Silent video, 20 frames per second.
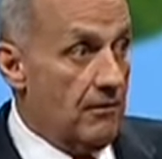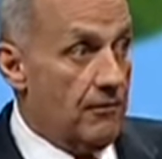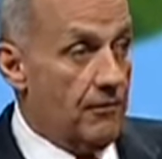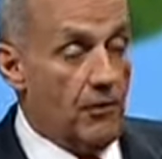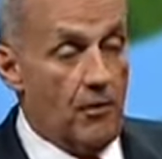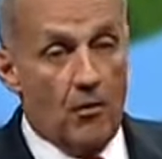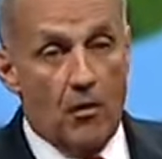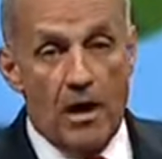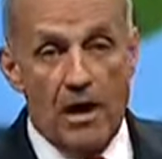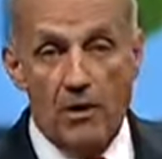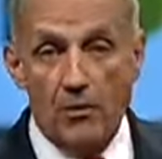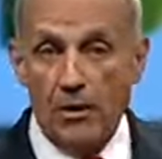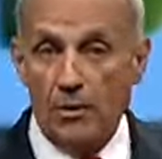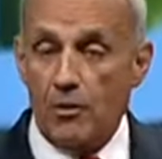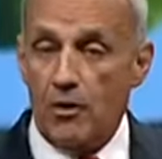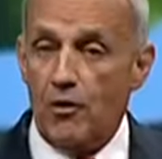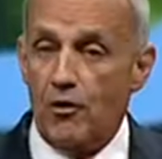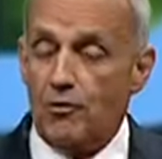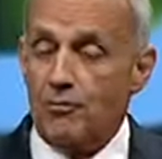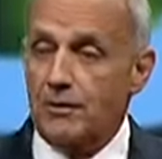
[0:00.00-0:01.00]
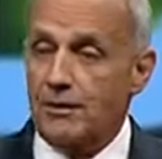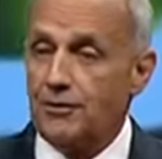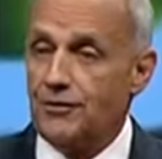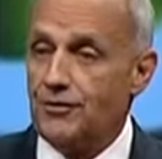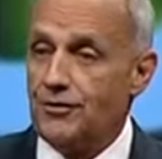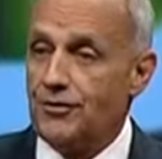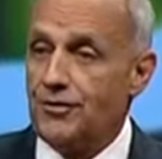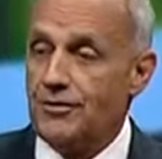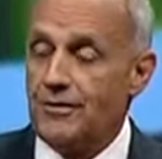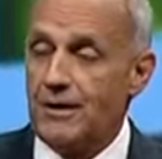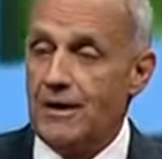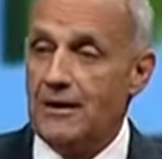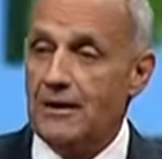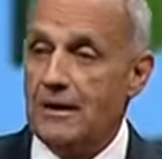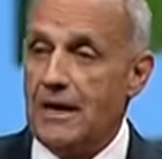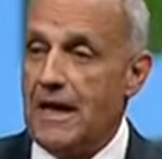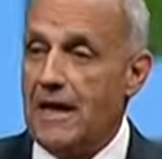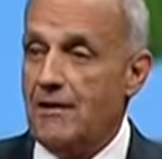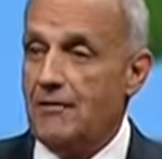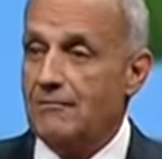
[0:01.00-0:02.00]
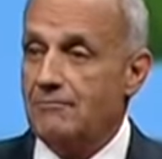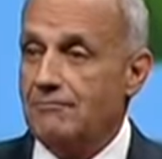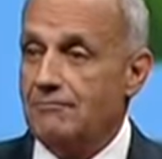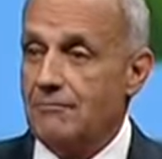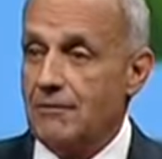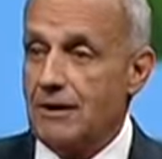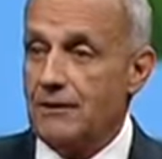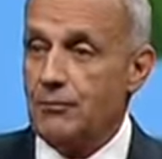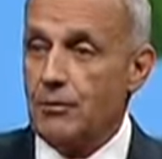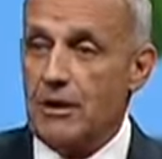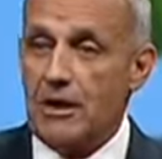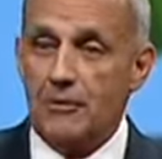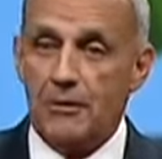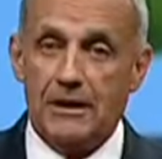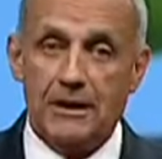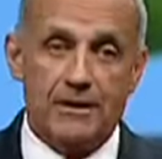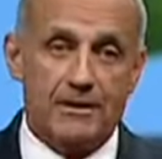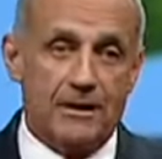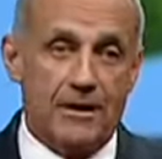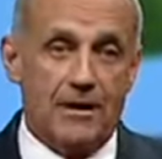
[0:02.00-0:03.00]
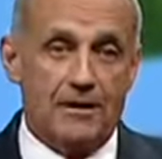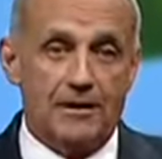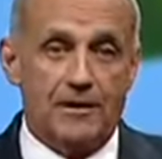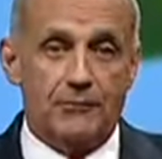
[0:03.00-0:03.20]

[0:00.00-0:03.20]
For a while, we were homeless, in and out, lived with Abuelita,